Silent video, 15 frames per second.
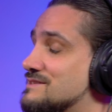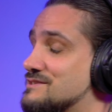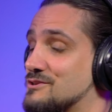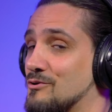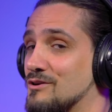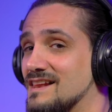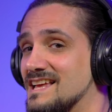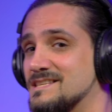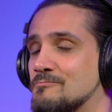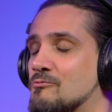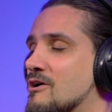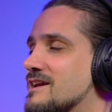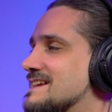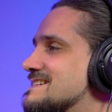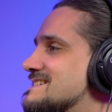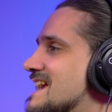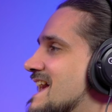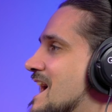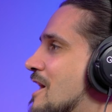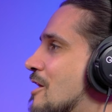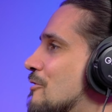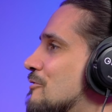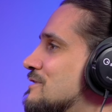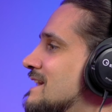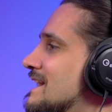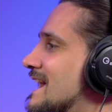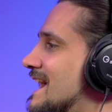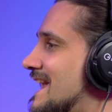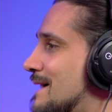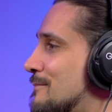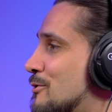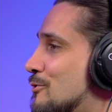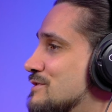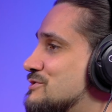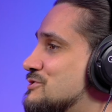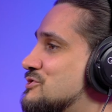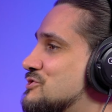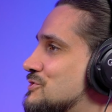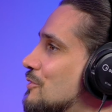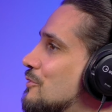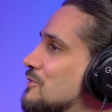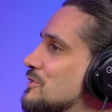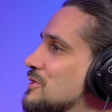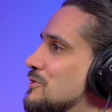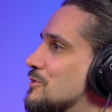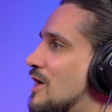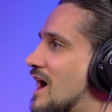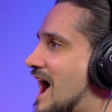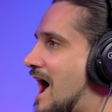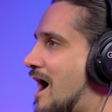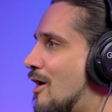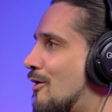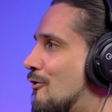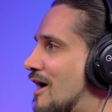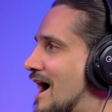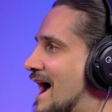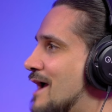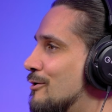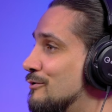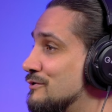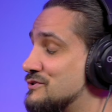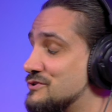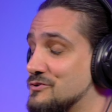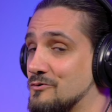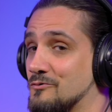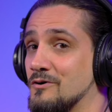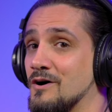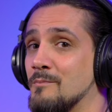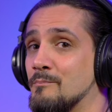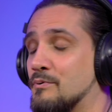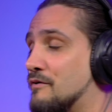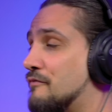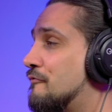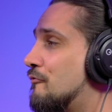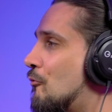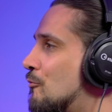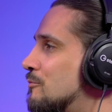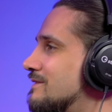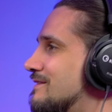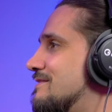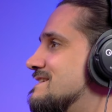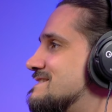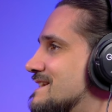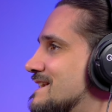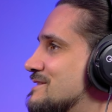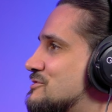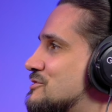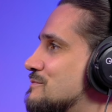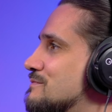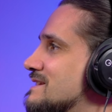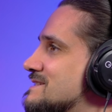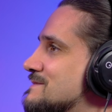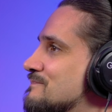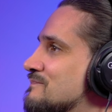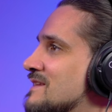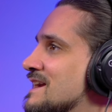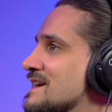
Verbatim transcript: So let's break it down and I'm going to show you how I also perform these instruments.